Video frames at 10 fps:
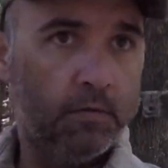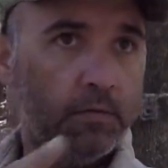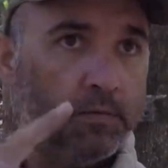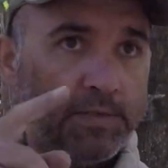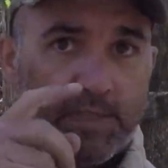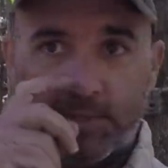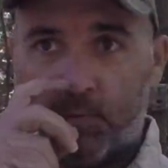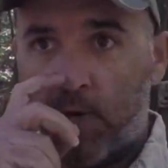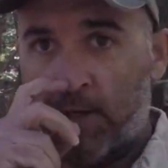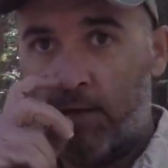six
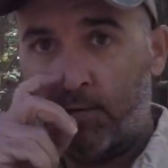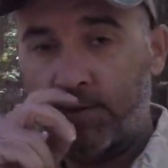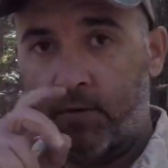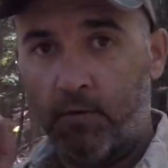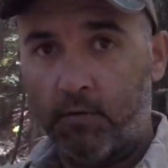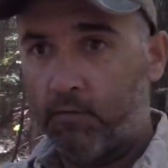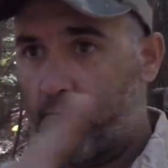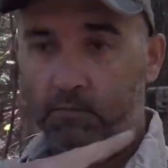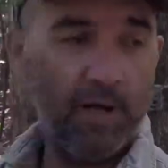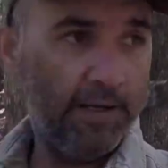white oaks
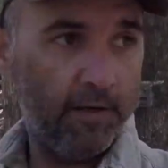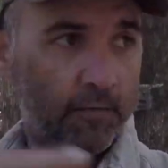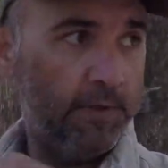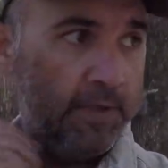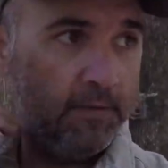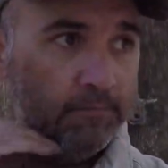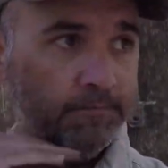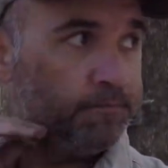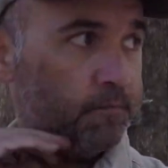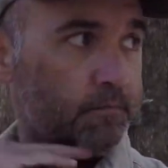right here within,
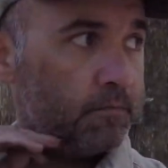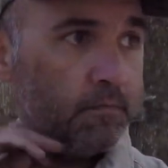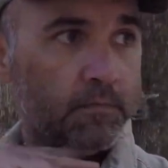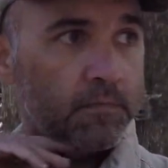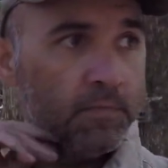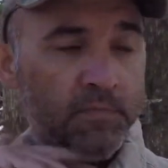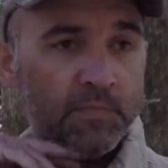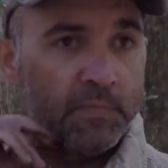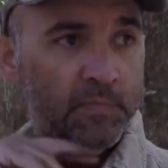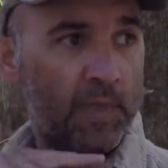
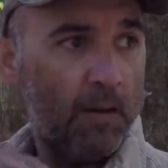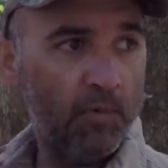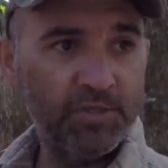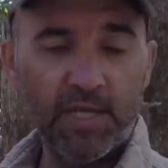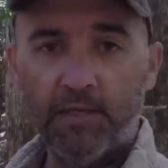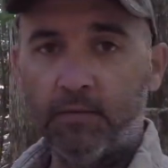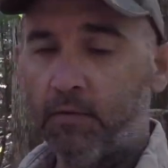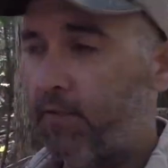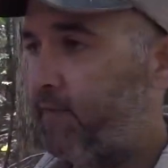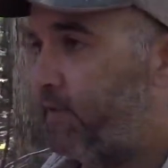I'm gonna say,
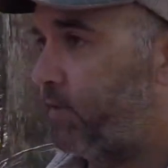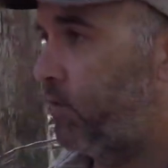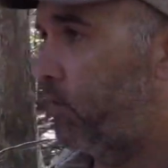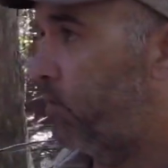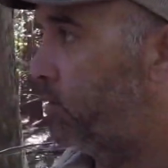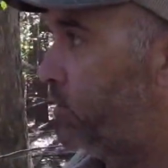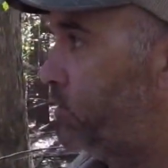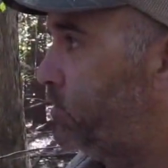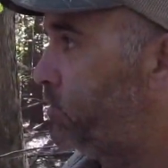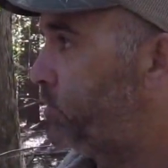a 50-yard
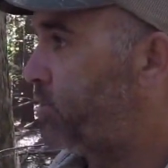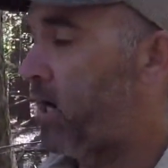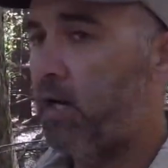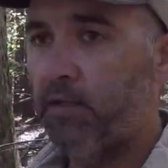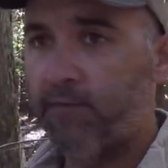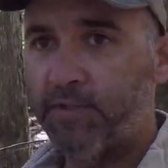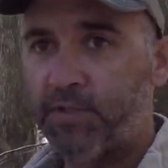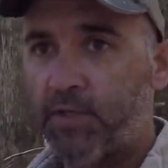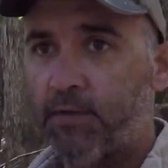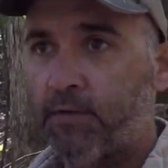shot of each
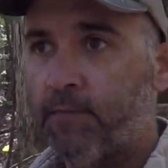other.